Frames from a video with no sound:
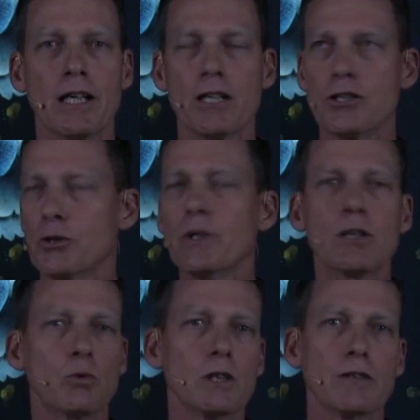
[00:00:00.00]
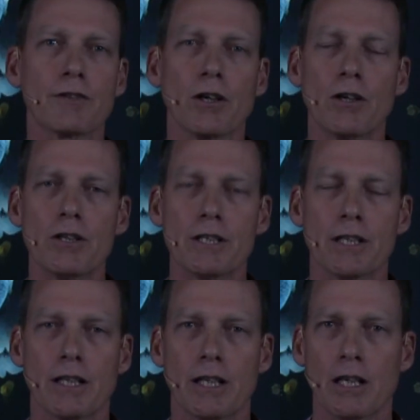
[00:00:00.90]
in doing the will of God?
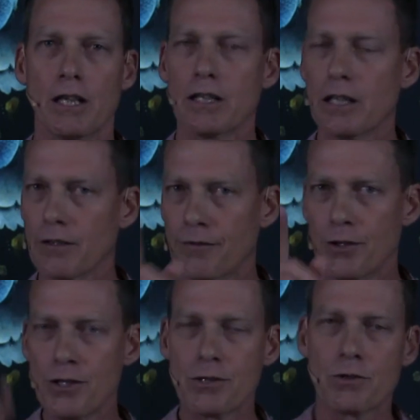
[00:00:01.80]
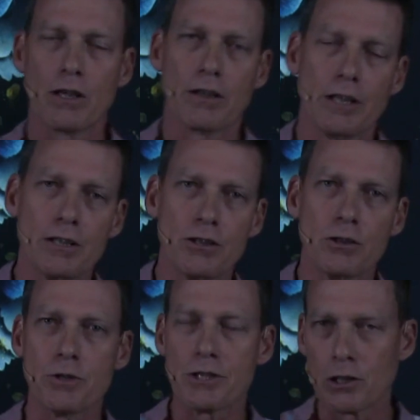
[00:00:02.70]
then the first thing to
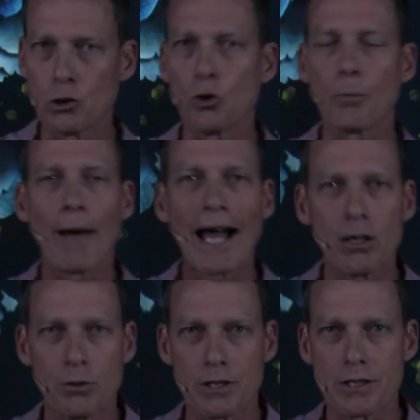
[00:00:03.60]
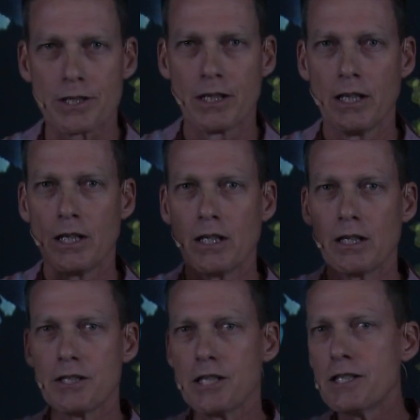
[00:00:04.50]
do is to look backwards.
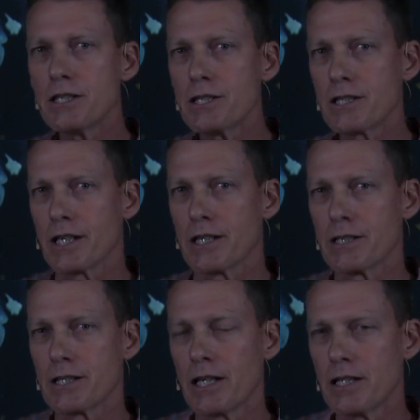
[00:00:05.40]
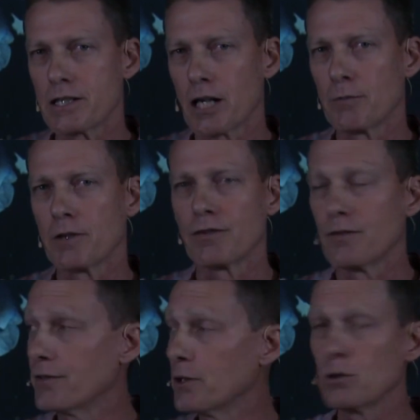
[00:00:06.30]
Jesus says he has come to
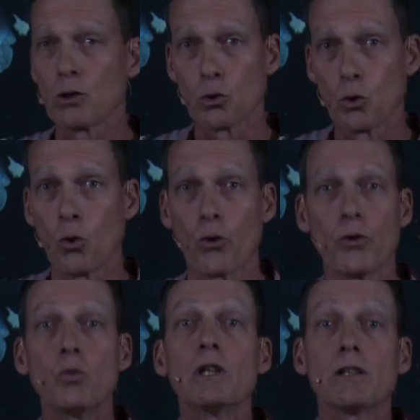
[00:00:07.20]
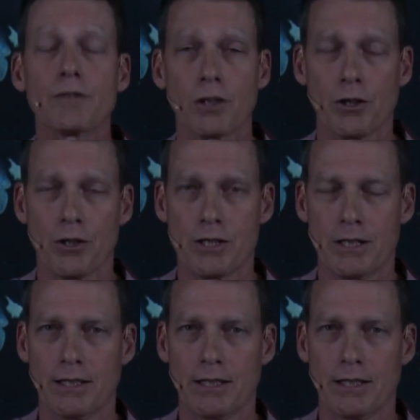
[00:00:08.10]
fulfill the law, the will of God.